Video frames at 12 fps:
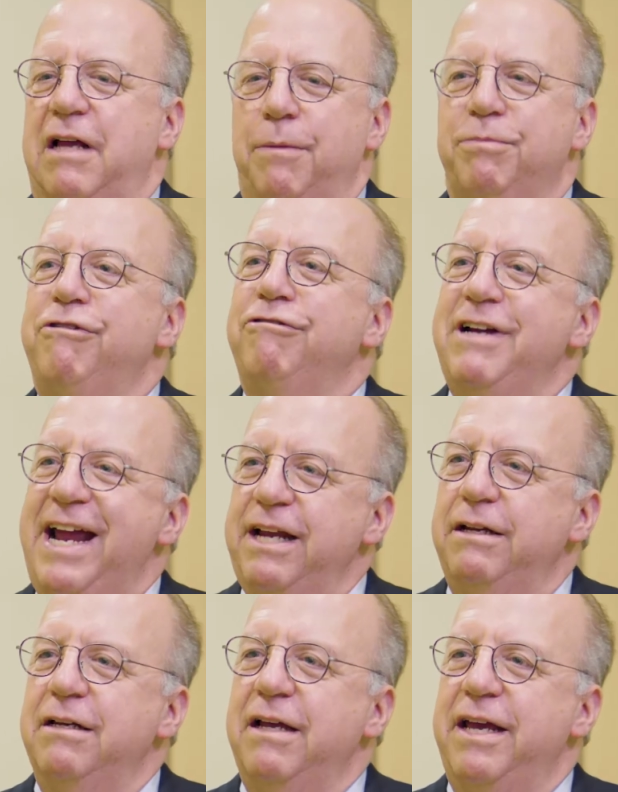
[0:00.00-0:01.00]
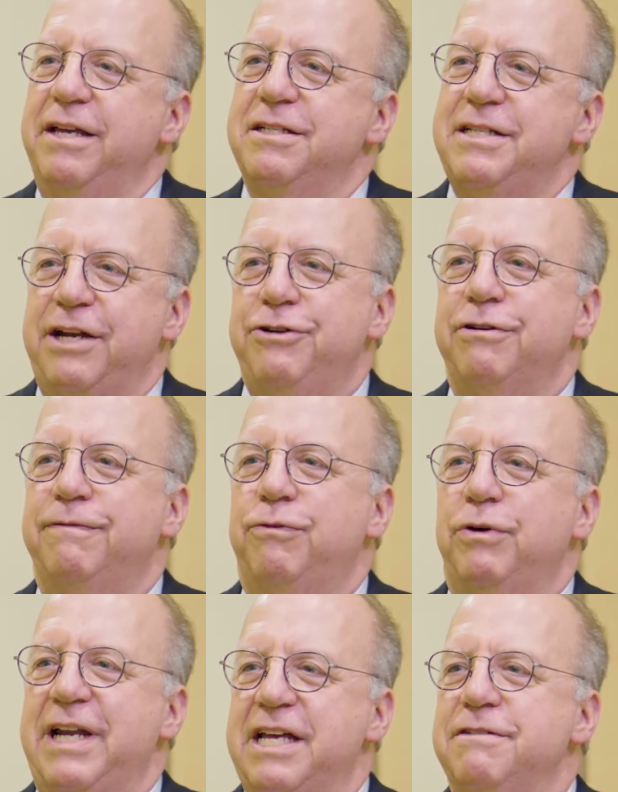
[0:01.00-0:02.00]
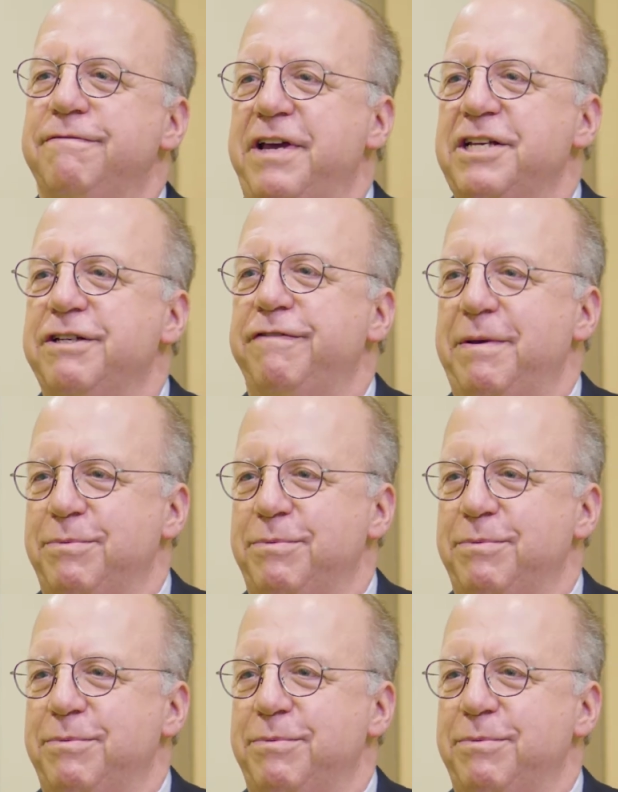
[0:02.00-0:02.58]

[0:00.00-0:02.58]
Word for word: helped create a center for less invasive